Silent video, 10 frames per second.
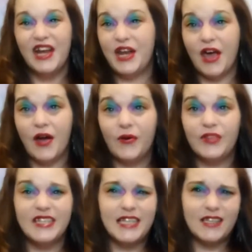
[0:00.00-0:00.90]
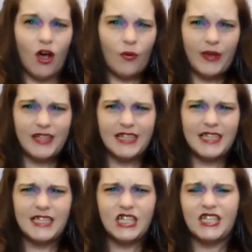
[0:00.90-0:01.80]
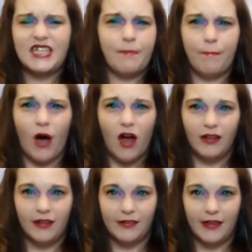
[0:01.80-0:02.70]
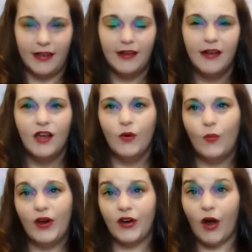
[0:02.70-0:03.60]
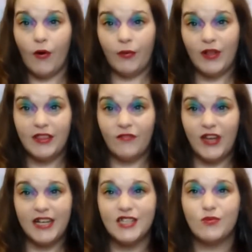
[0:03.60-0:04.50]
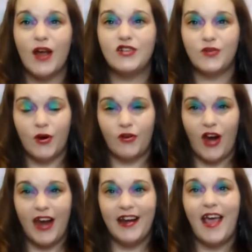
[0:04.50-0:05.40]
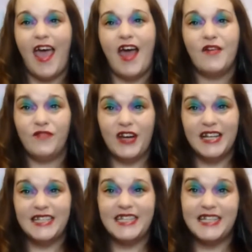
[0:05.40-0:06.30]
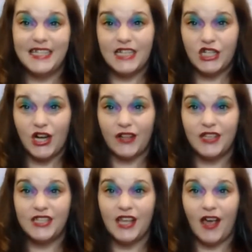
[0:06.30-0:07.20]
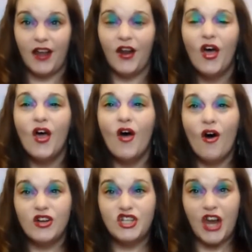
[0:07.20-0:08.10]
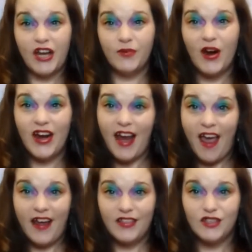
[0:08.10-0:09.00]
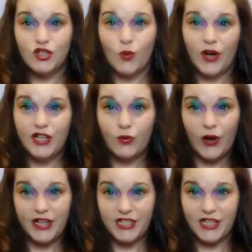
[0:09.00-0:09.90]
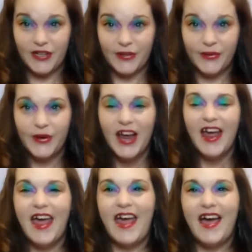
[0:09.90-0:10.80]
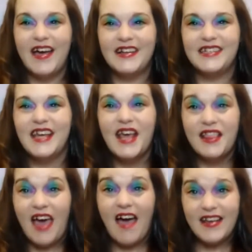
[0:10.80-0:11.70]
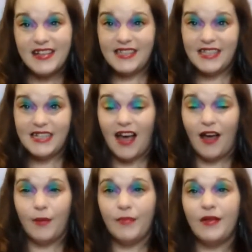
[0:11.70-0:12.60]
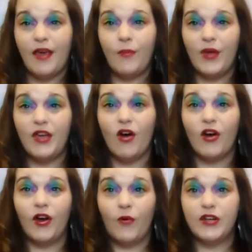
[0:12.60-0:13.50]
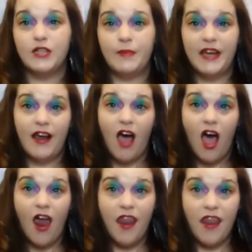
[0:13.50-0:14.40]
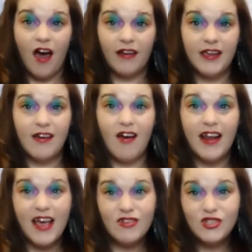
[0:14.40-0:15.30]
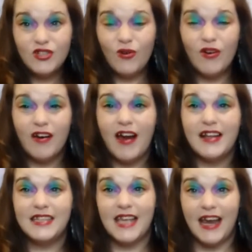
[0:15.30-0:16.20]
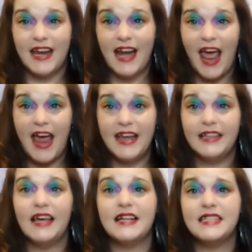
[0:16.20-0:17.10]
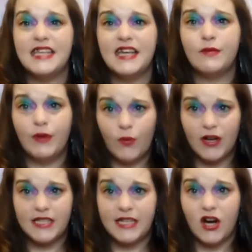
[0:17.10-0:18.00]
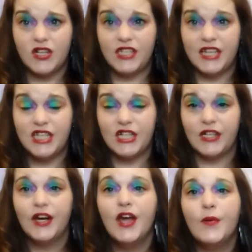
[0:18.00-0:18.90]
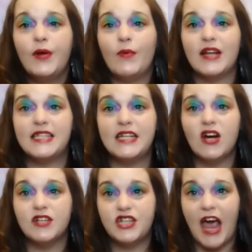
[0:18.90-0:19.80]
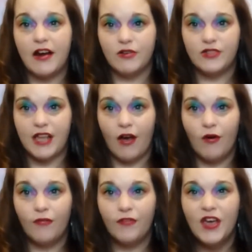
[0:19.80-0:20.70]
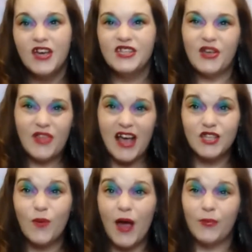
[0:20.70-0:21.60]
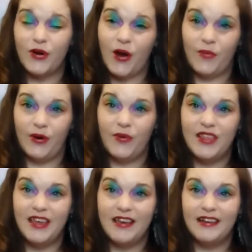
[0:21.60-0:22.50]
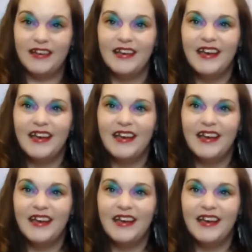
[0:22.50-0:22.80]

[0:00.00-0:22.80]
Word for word: No, this is always this is just symbolically. We are going with the Venus retrograde and Venus is conjunct the sun on January 8th, 2022, and that is the time that we are going to be knocking on Hell's door and saying, hey, let us in. We want to see our sister. We want to see our shadow self. So that's why we're going within.